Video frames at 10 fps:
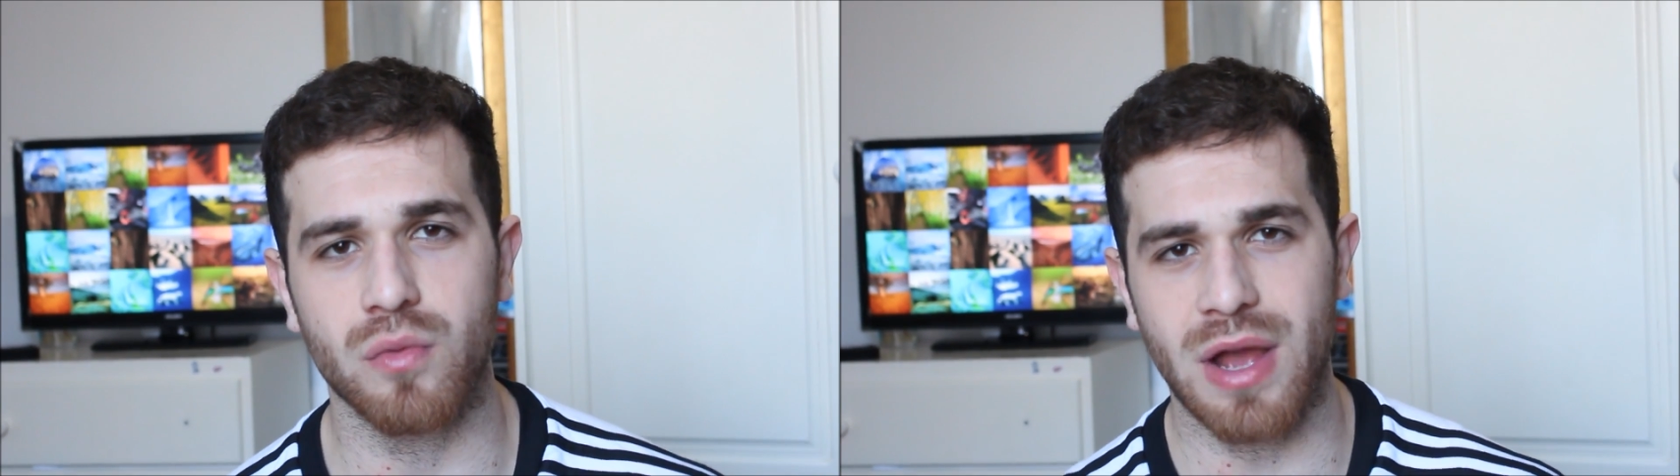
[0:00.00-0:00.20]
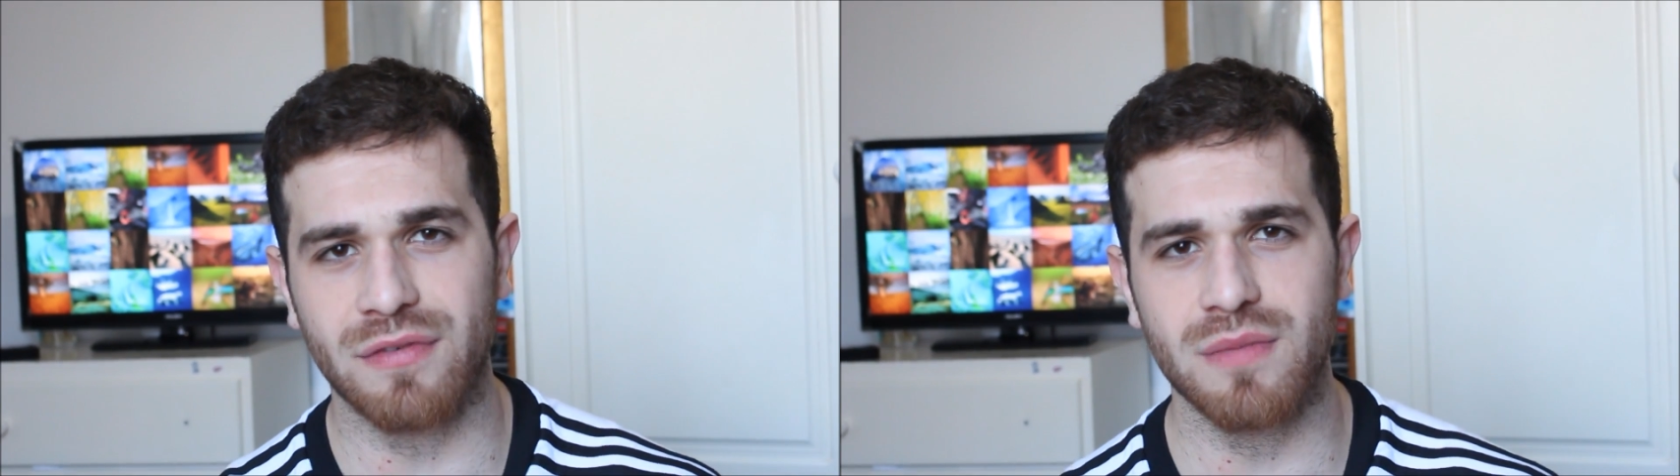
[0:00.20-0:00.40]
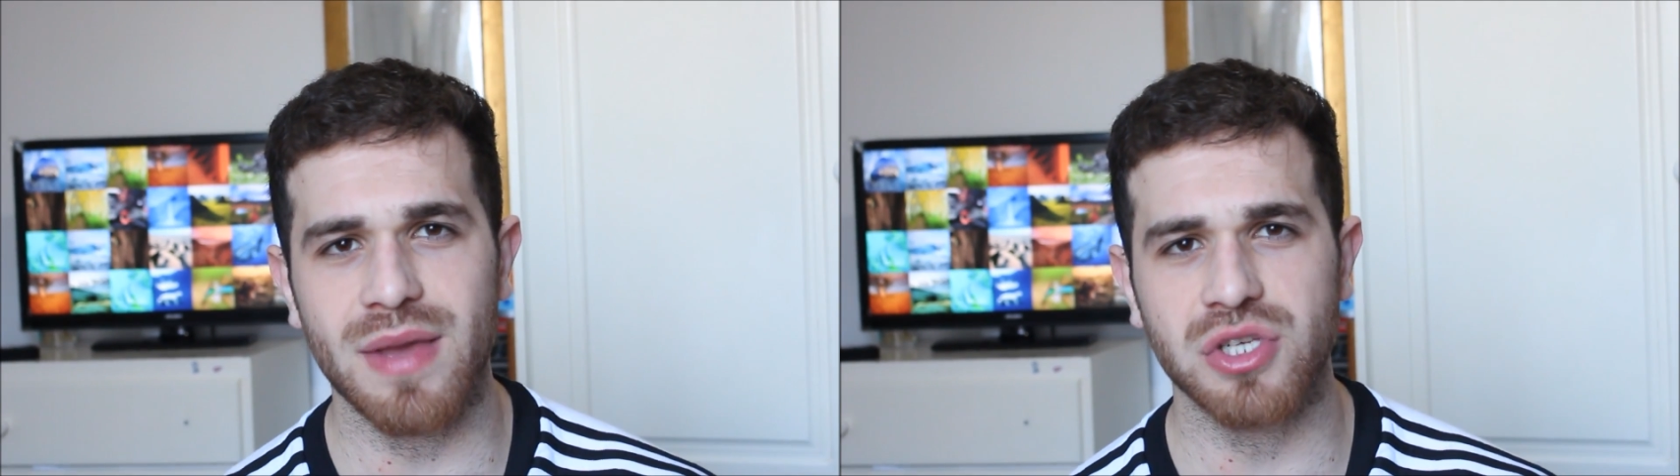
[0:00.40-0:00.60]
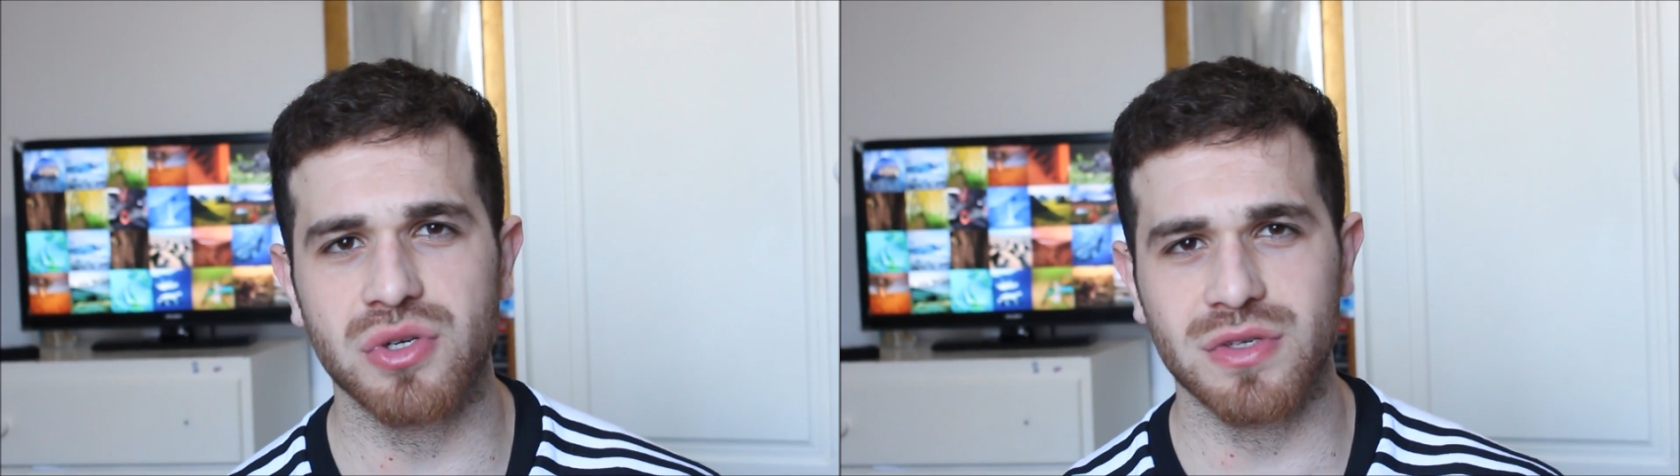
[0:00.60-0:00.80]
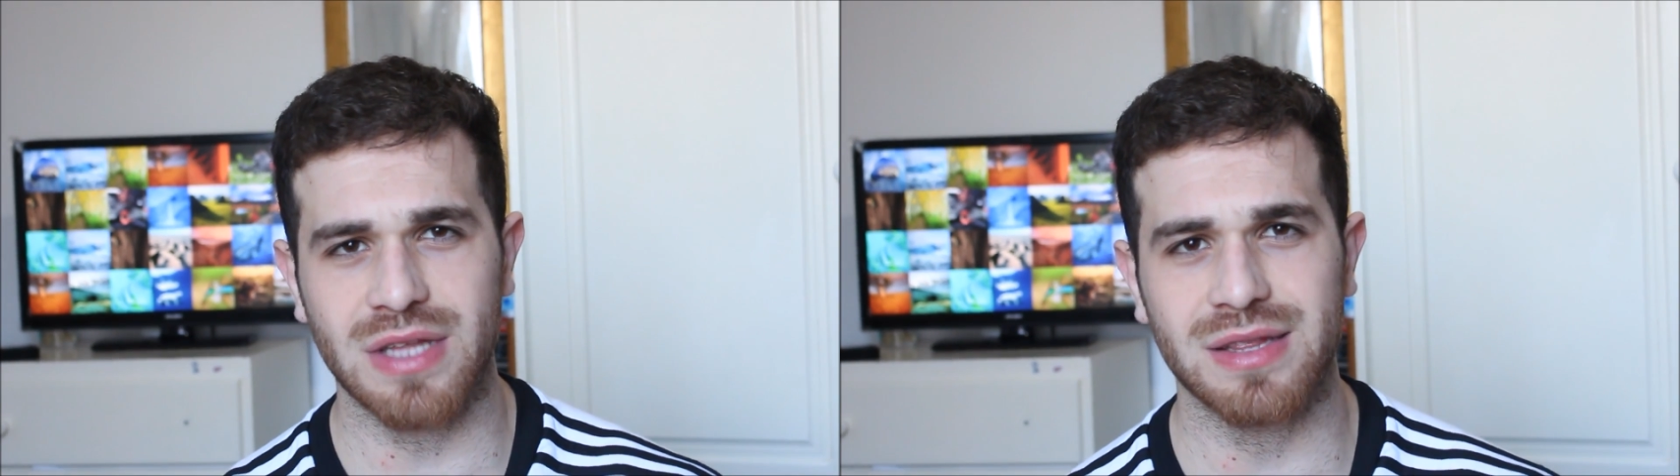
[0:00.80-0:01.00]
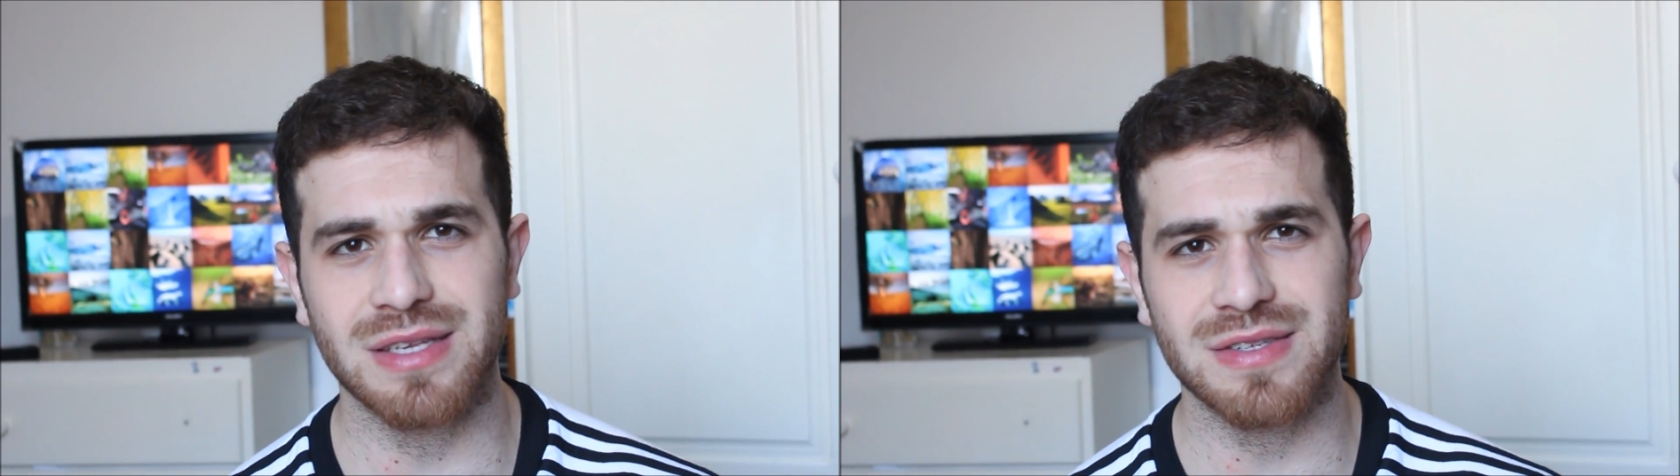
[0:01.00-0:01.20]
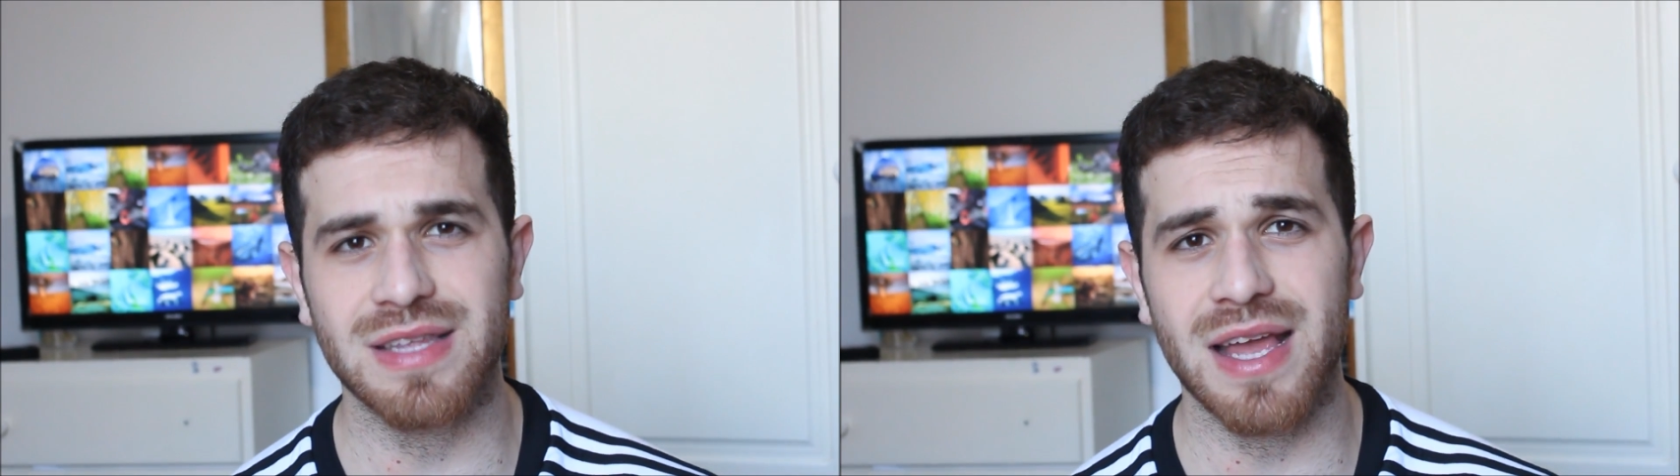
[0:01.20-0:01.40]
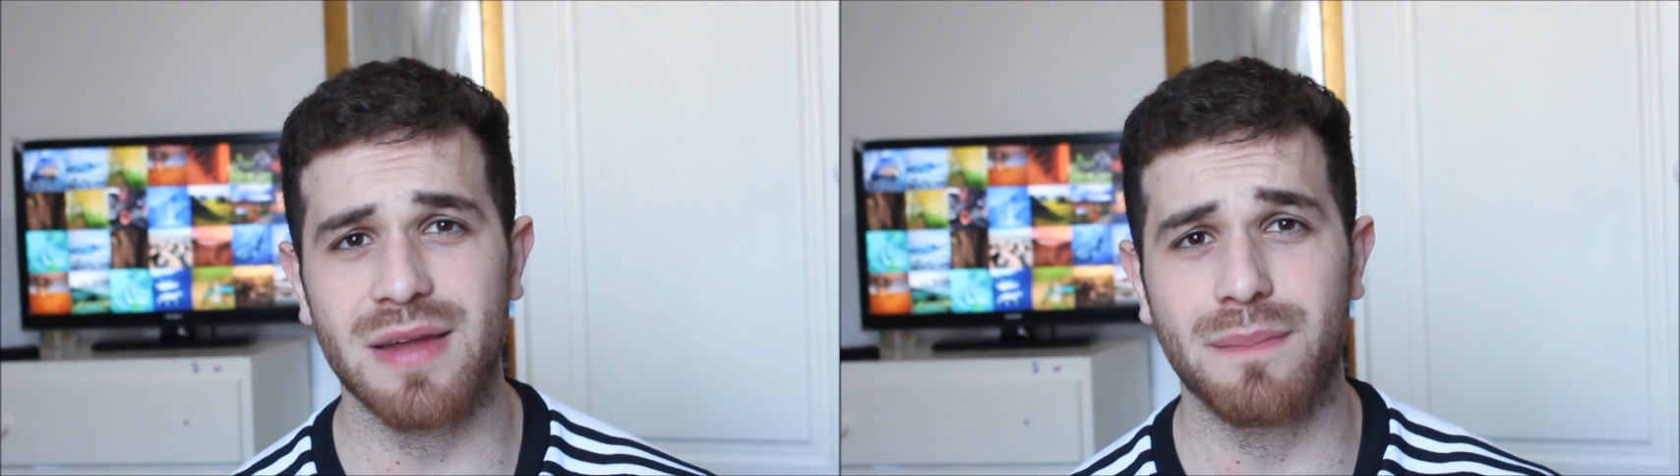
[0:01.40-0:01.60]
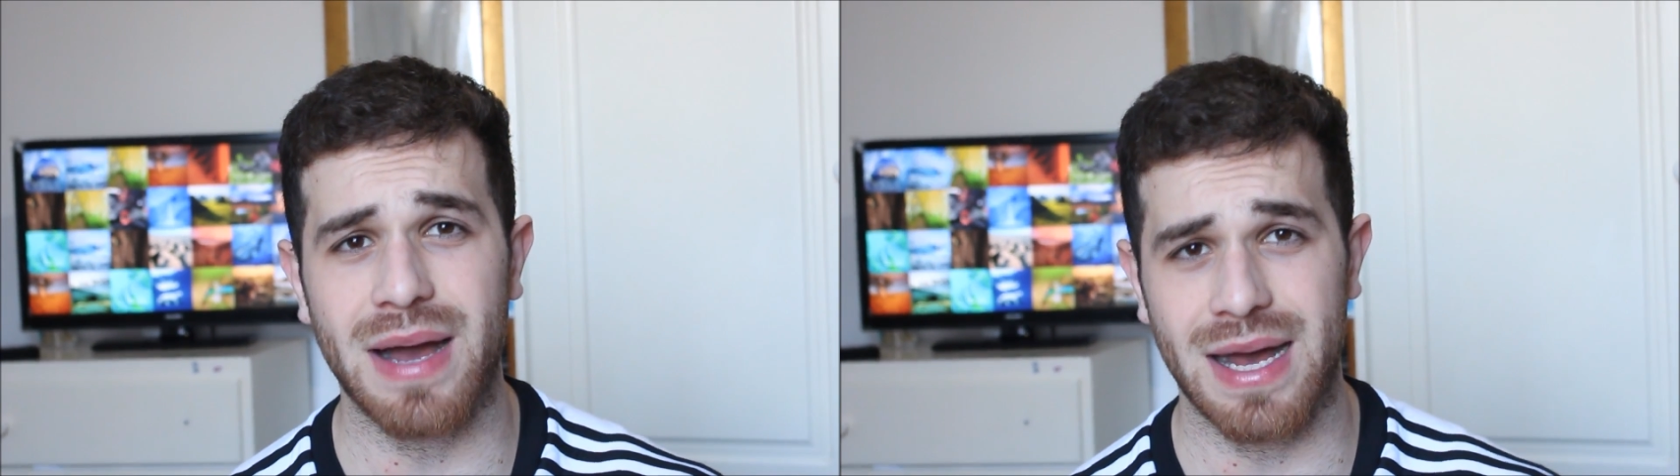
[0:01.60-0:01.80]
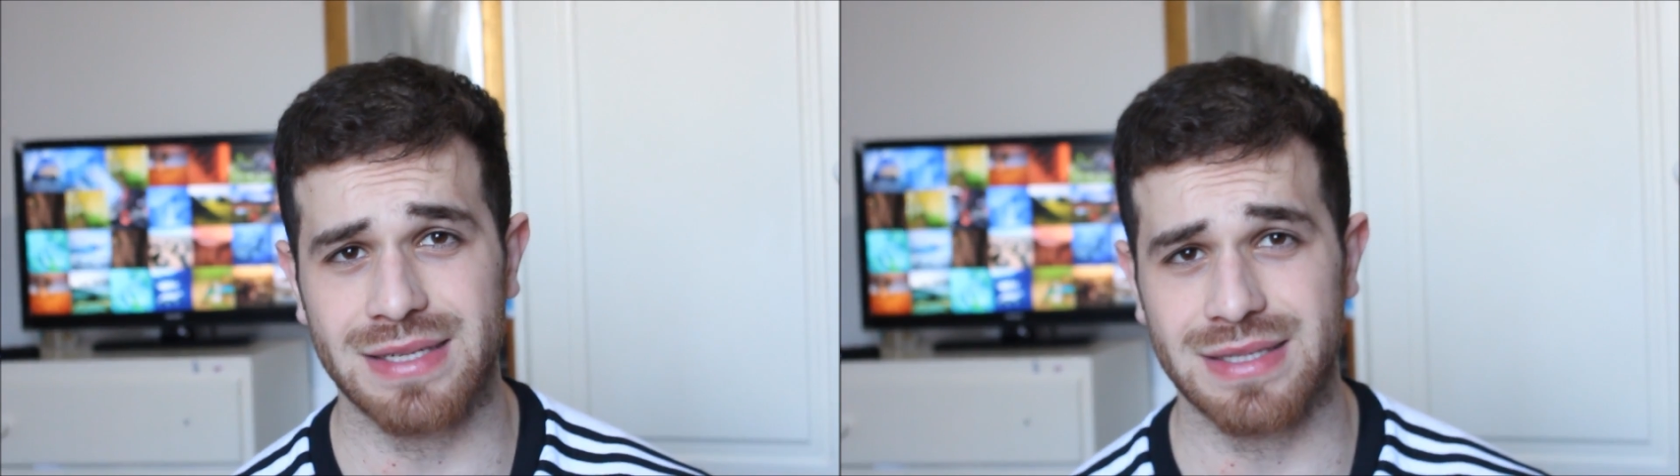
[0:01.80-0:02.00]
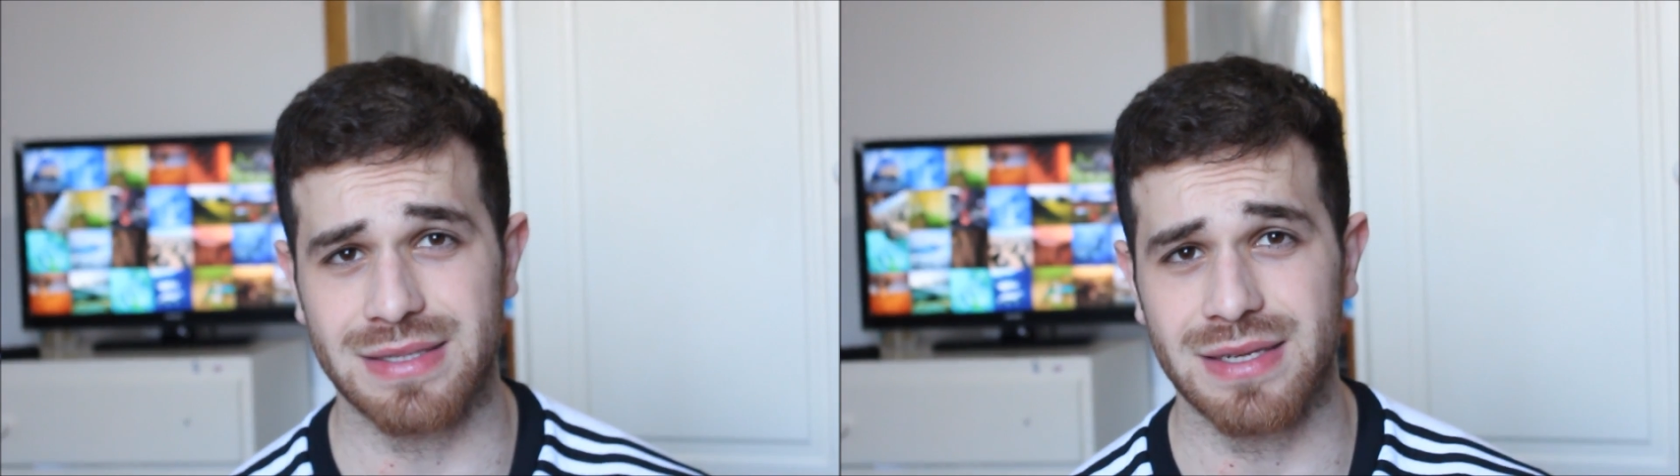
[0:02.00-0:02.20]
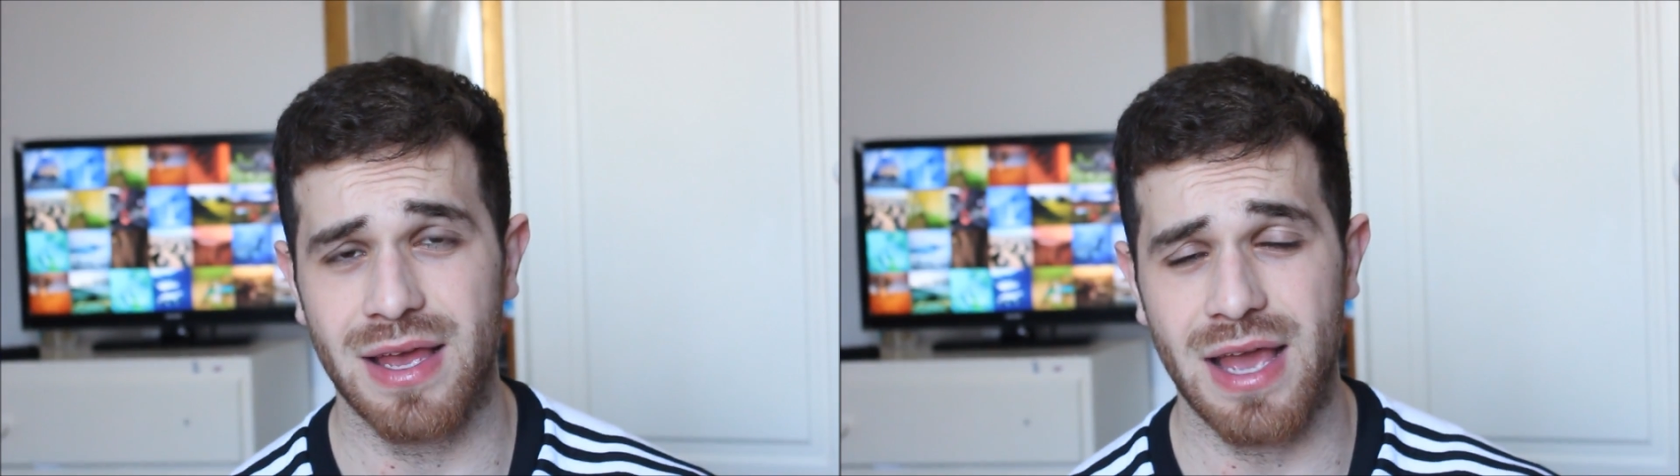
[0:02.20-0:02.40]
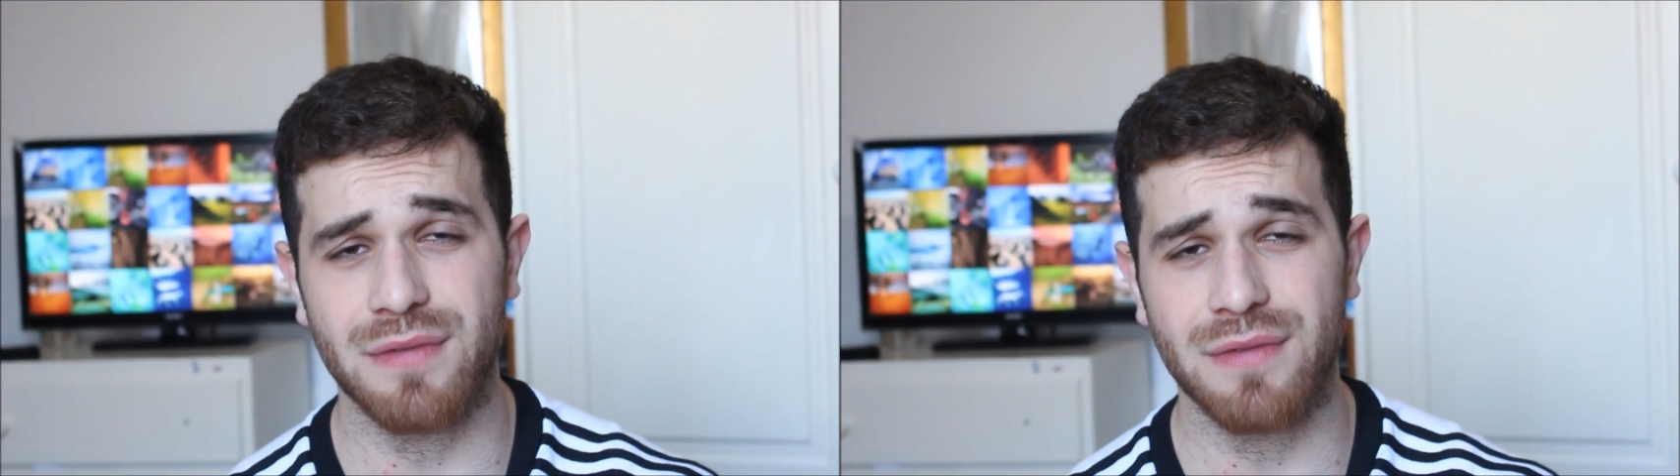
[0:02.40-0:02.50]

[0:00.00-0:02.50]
We have to make sure that this data passes.